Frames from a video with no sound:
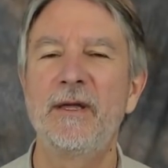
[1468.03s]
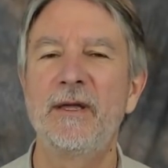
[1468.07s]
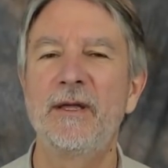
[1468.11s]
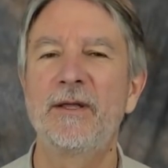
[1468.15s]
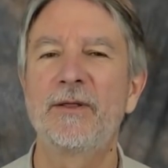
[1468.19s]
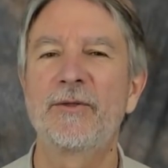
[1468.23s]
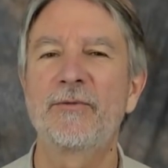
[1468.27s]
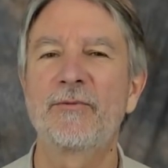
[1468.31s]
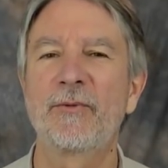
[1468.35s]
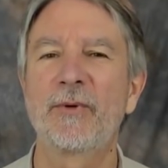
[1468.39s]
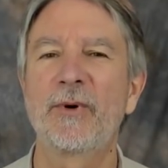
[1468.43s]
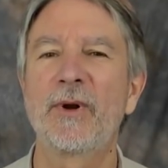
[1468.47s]

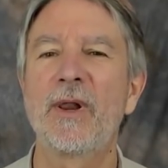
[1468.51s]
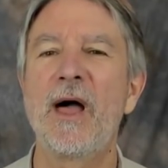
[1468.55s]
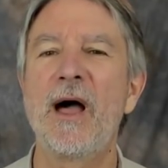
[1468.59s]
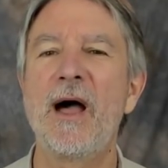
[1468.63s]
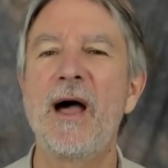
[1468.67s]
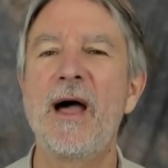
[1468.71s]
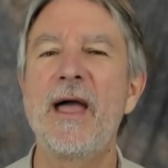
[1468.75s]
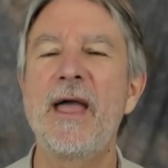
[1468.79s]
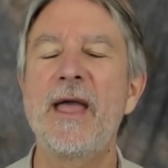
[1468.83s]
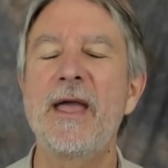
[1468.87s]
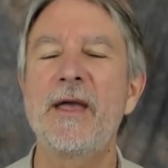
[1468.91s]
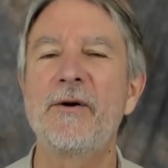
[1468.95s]
is
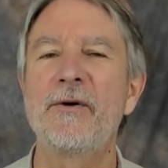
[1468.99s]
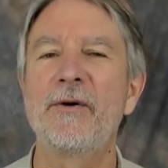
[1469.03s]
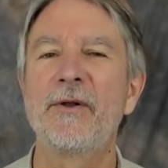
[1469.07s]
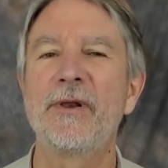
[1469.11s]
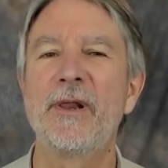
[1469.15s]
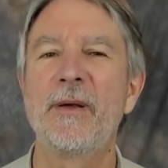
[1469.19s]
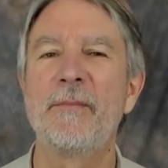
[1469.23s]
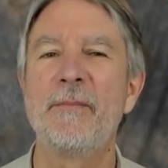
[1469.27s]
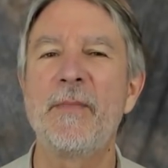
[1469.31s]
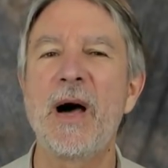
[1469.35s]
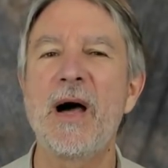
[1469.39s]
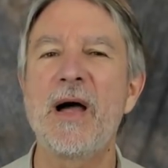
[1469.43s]
relying
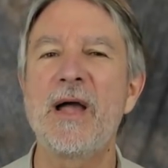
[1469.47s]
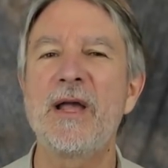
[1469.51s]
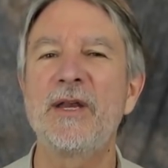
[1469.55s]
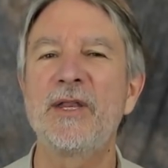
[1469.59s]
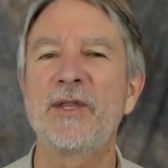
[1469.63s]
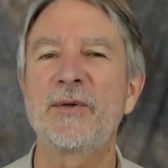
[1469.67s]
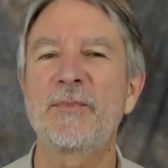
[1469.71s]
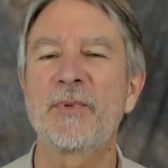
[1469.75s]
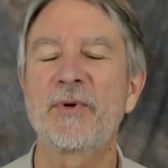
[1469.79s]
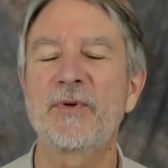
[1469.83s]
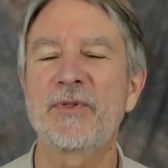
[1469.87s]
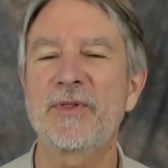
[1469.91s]
on the
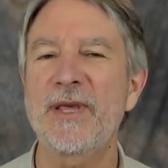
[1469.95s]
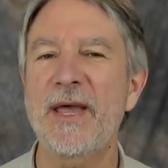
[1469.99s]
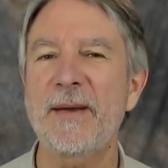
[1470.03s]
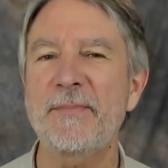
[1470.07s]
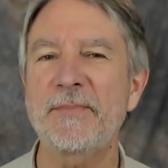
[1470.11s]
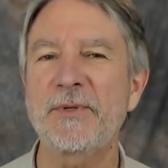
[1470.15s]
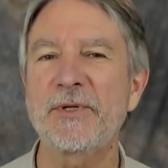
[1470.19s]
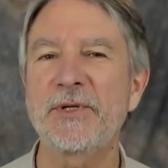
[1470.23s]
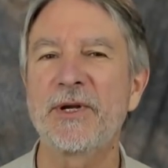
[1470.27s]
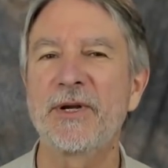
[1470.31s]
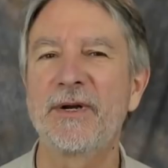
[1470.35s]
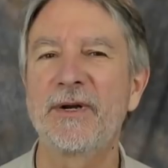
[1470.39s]
mind's
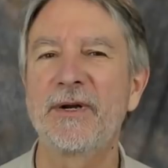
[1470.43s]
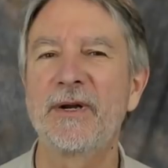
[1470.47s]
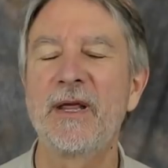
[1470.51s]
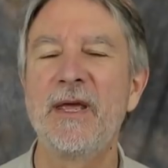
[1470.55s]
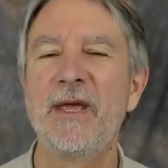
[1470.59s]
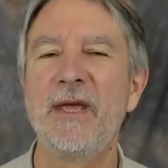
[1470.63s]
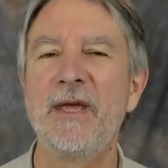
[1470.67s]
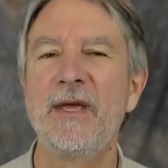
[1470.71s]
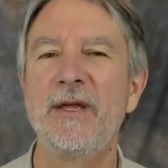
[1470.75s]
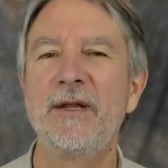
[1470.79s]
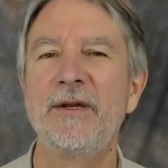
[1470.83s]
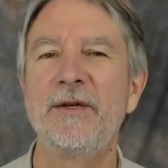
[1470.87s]
perception
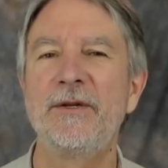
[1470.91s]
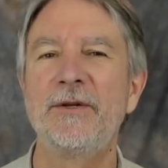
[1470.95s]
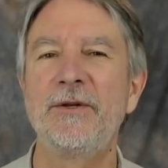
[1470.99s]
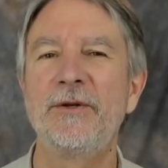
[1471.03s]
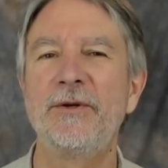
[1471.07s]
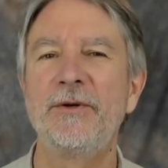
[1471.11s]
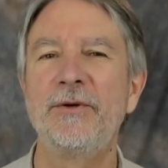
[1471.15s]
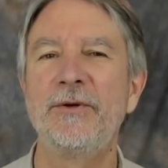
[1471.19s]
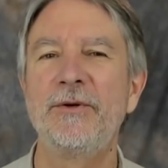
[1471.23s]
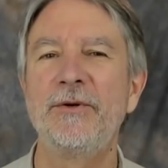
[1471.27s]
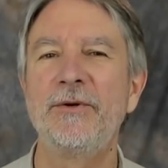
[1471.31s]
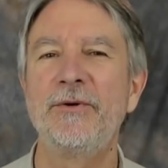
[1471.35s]

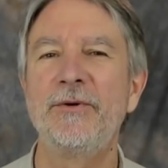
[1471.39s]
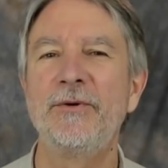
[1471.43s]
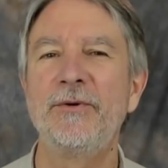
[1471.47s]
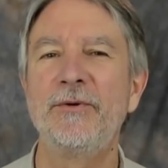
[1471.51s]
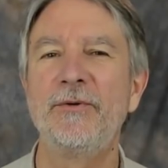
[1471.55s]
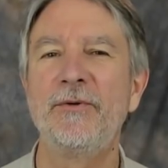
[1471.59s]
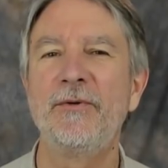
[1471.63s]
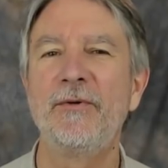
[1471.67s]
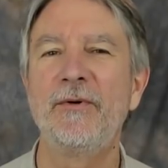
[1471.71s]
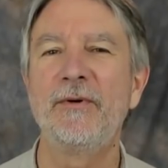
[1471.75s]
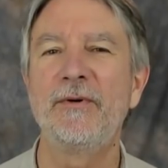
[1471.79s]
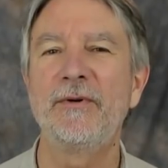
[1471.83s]

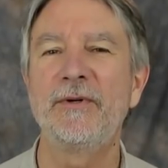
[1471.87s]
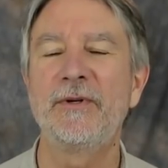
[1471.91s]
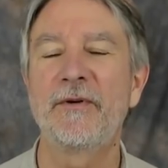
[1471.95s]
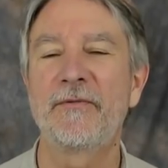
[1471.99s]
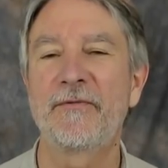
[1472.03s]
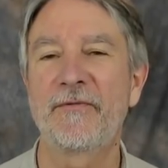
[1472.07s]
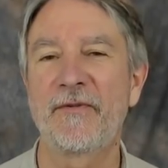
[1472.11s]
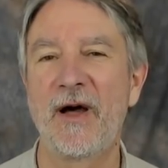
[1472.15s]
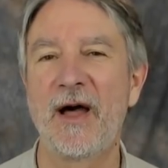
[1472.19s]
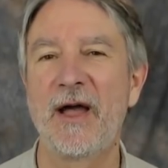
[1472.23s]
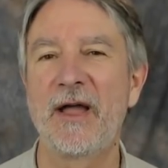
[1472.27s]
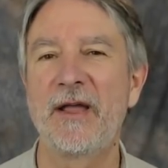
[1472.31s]
to
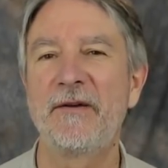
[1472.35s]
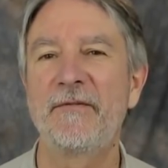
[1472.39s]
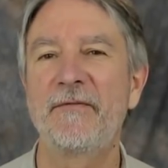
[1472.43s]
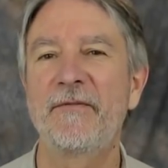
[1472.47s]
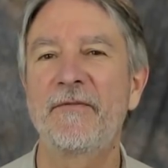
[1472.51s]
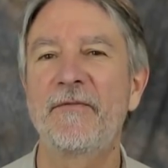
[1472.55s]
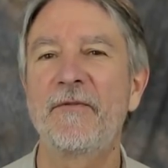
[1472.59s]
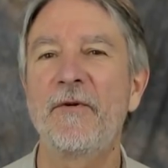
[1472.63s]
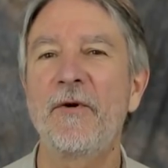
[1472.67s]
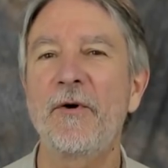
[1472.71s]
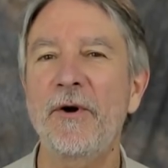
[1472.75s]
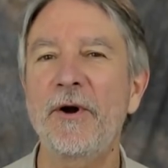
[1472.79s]
define
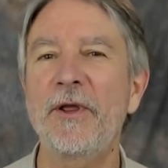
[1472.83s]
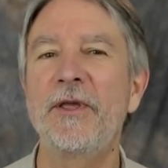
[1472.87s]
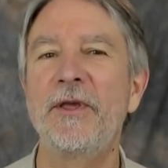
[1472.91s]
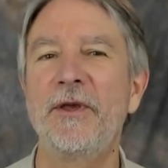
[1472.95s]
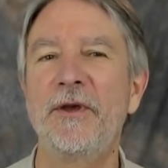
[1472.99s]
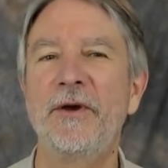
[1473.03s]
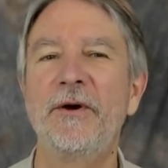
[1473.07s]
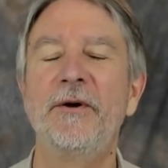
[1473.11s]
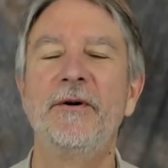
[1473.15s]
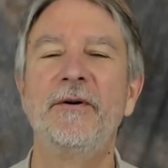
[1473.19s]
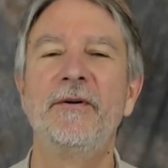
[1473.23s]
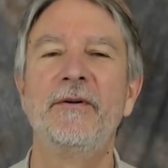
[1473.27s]
for
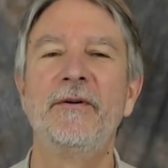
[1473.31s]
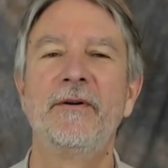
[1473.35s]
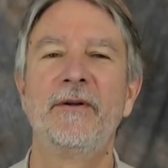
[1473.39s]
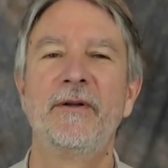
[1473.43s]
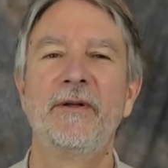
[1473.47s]
you